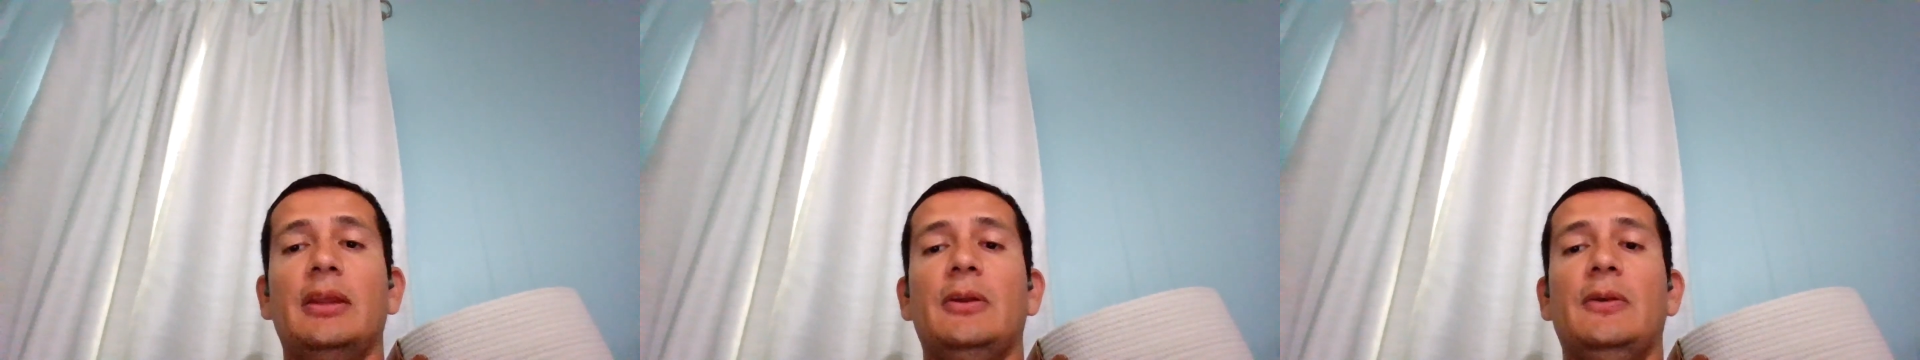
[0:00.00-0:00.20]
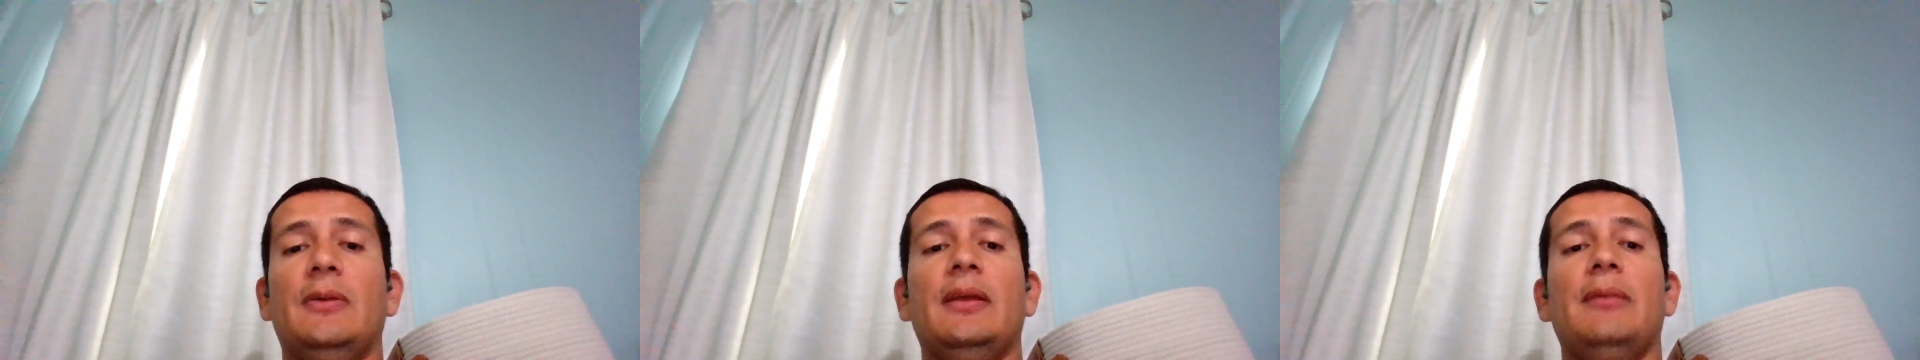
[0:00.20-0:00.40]

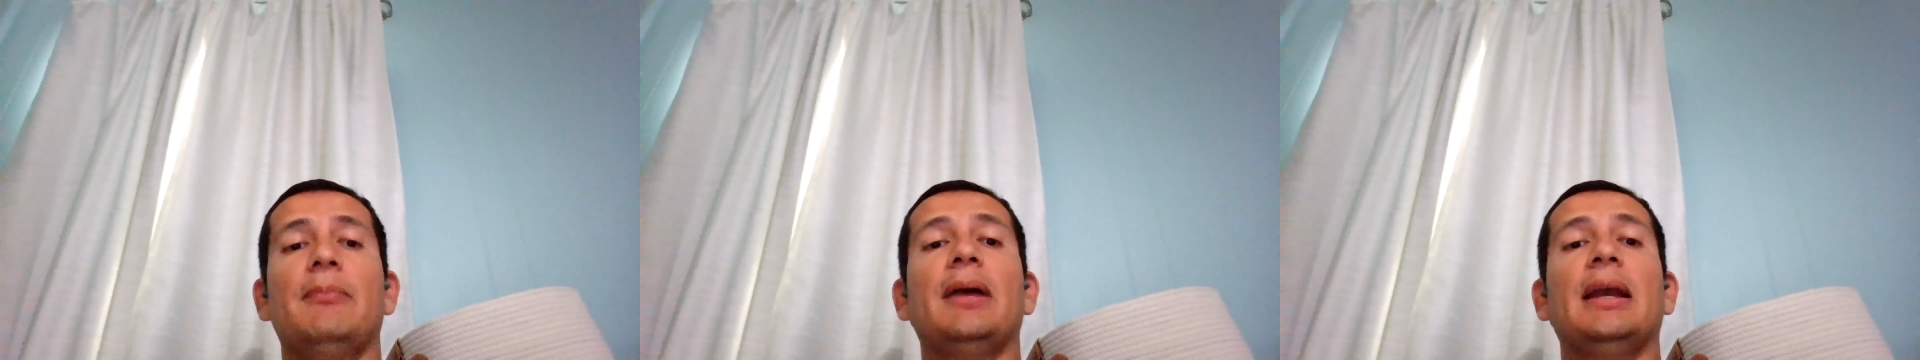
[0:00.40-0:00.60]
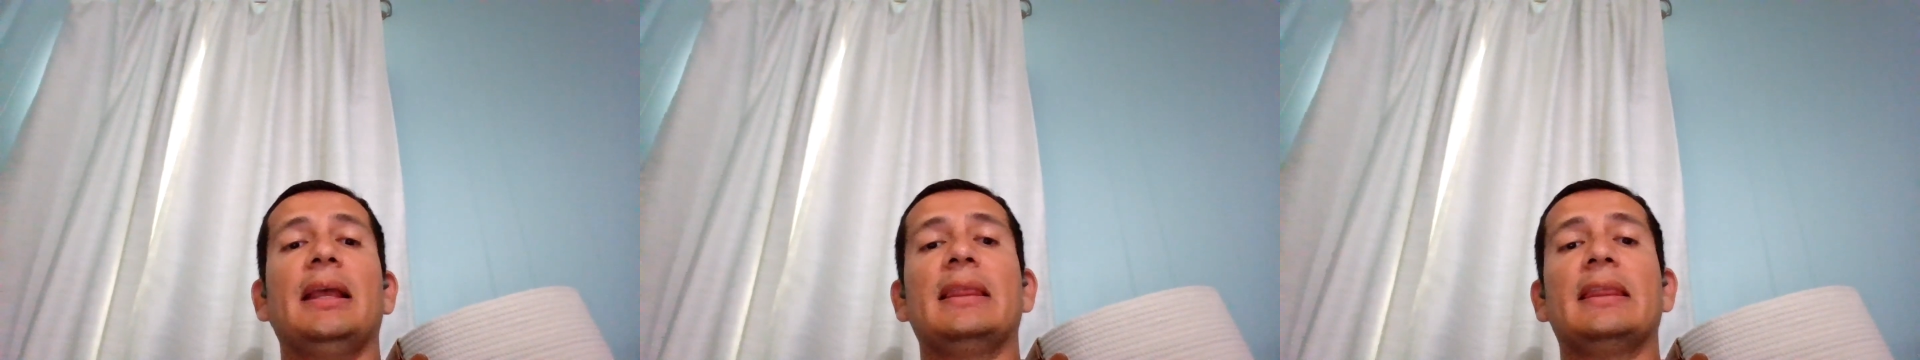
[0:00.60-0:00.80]
they
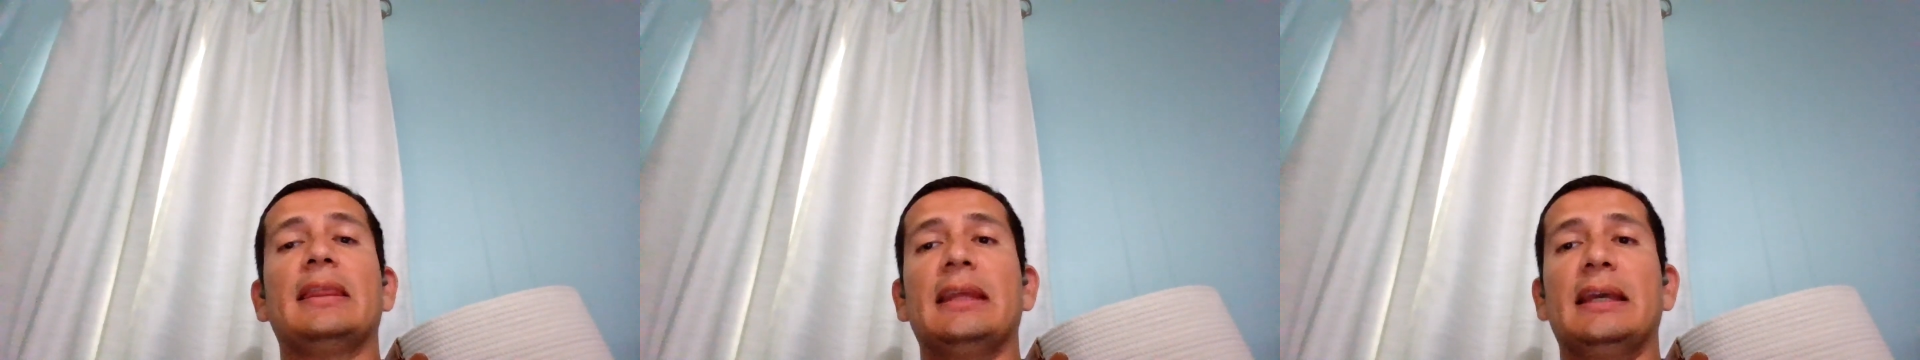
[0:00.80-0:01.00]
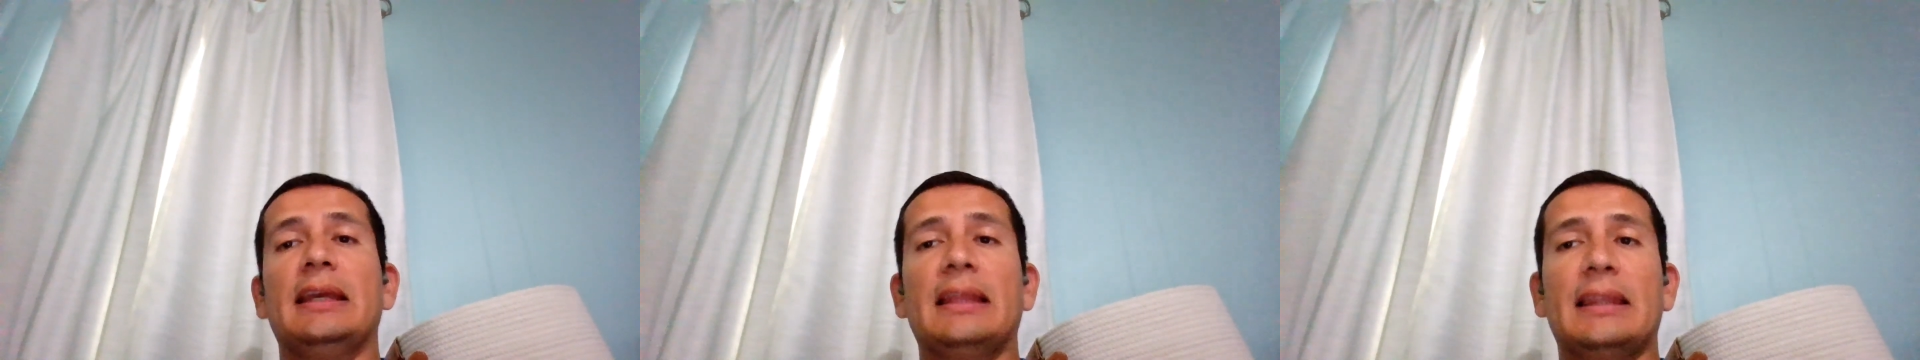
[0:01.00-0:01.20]
might
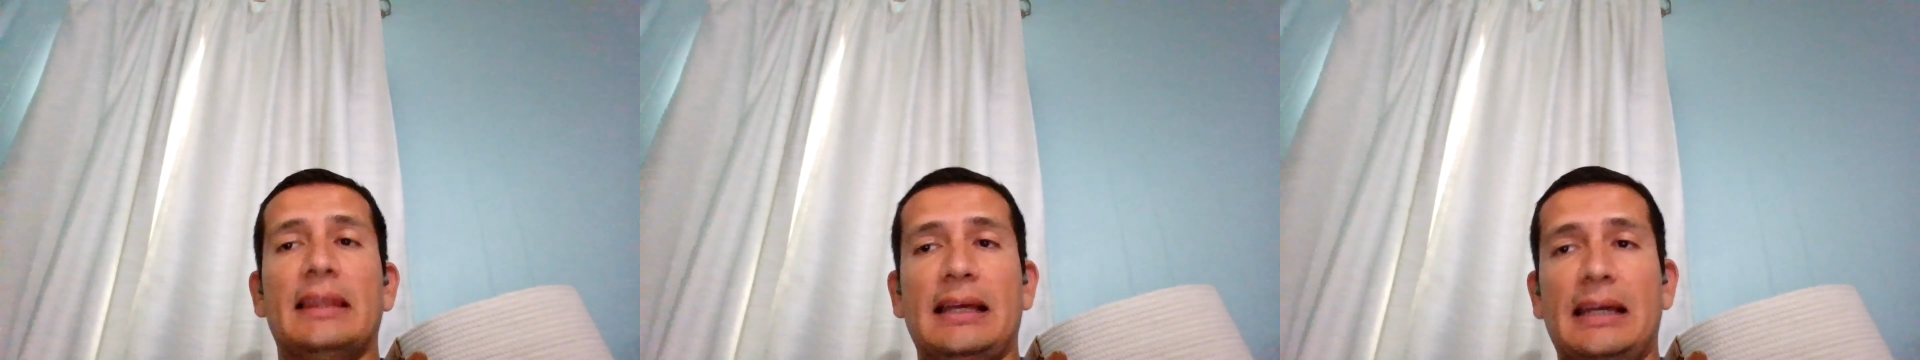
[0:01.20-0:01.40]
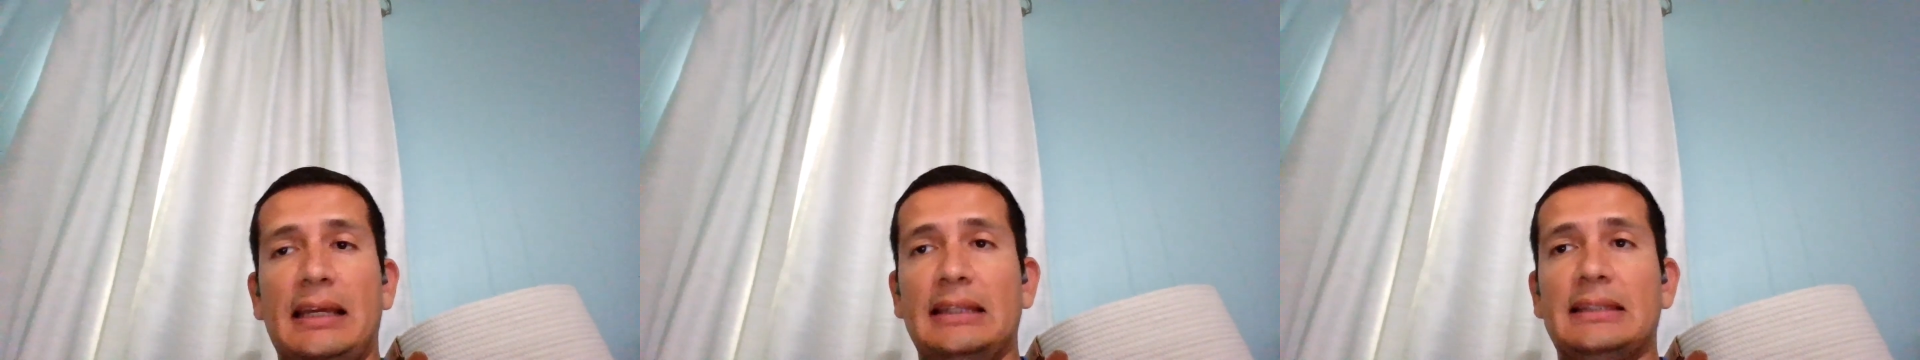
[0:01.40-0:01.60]
think
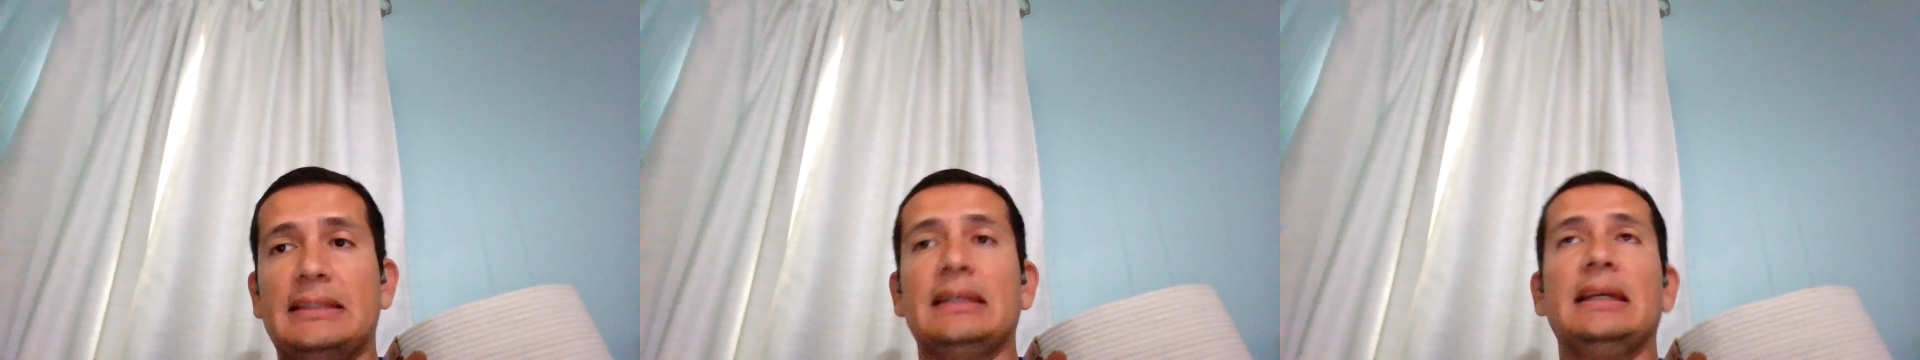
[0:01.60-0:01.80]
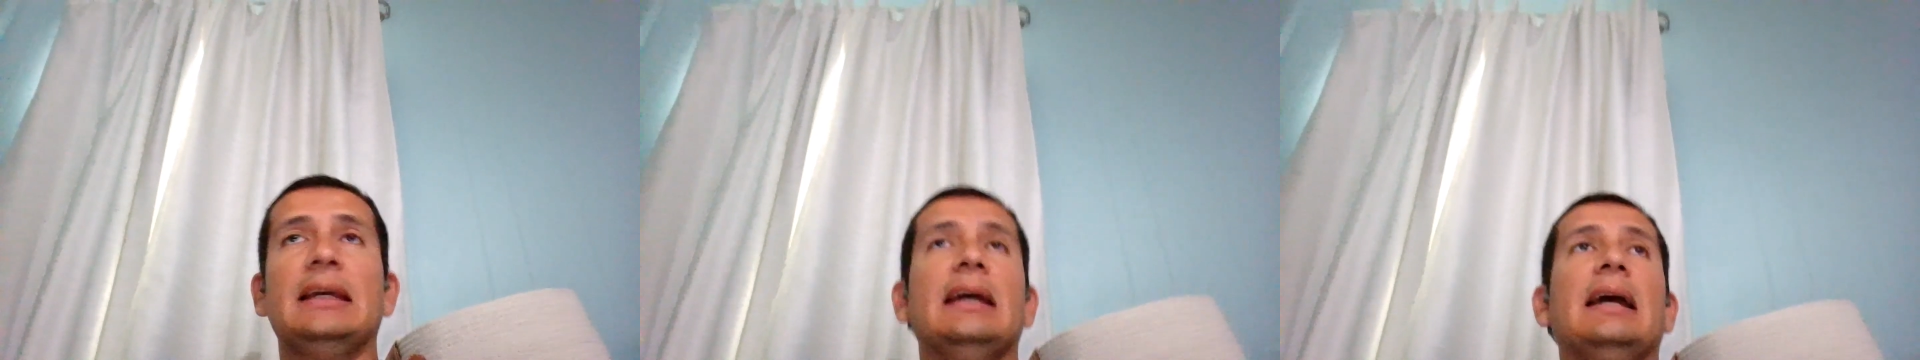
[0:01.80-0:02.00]
that
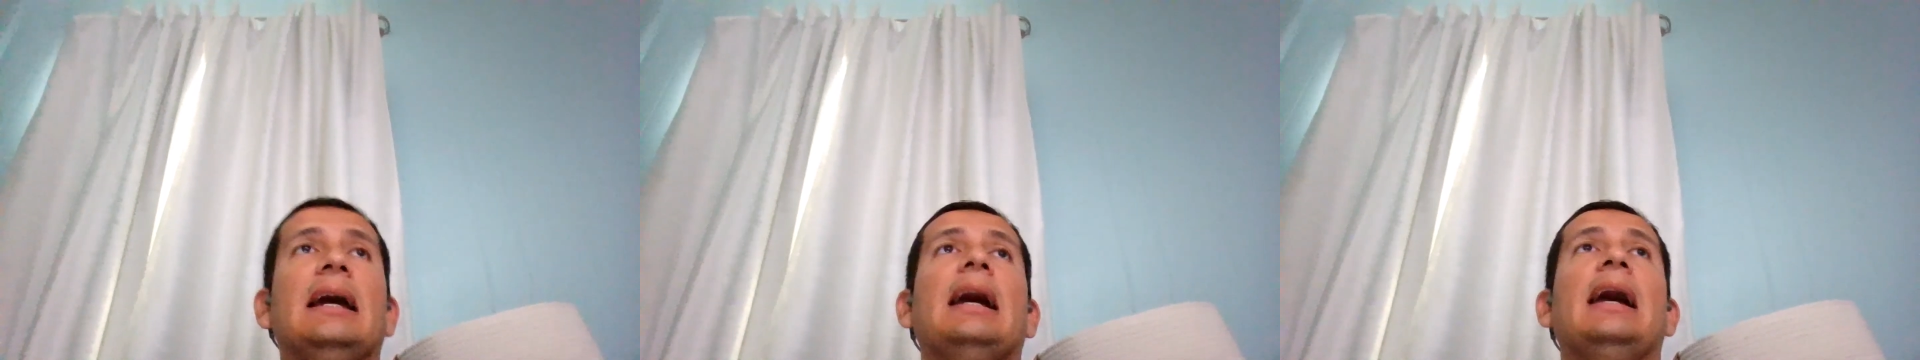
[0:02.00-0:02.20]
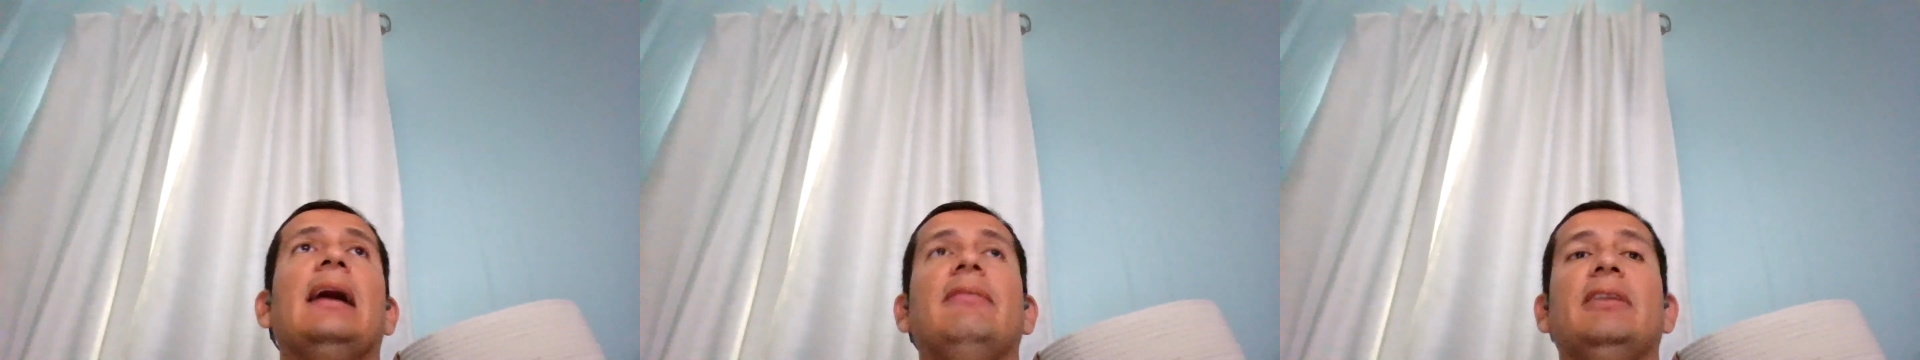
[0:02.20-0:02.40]

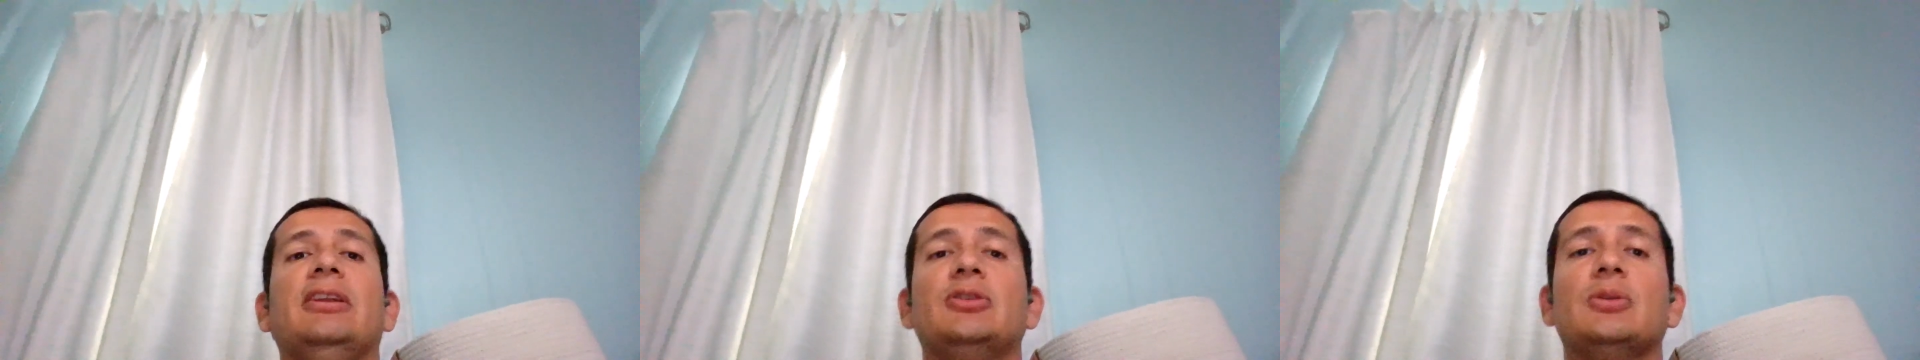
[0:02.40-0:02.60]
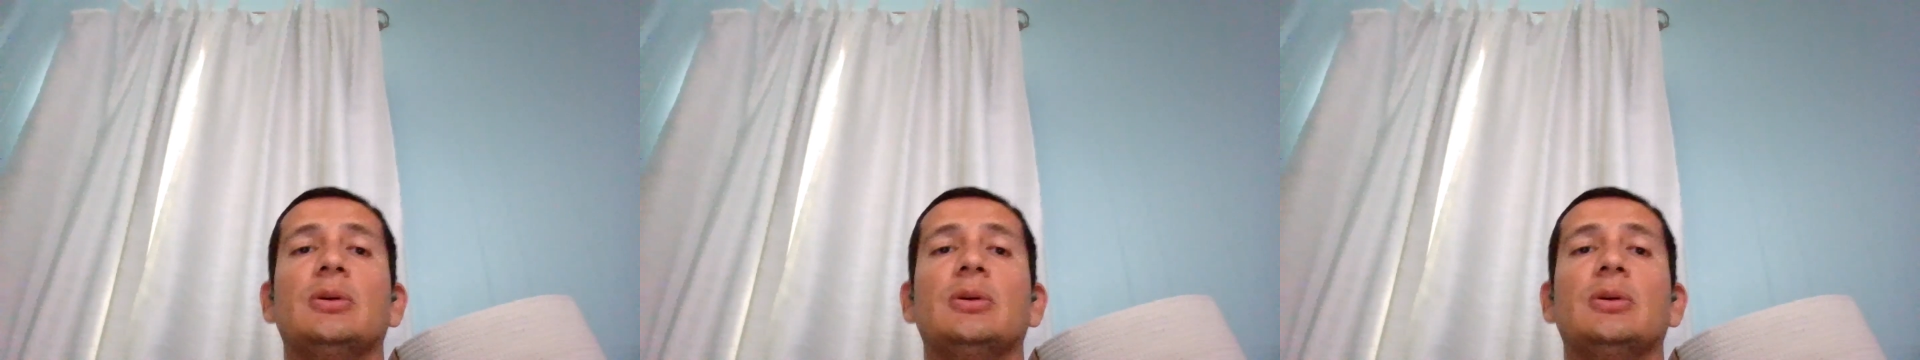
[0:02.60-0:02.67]
having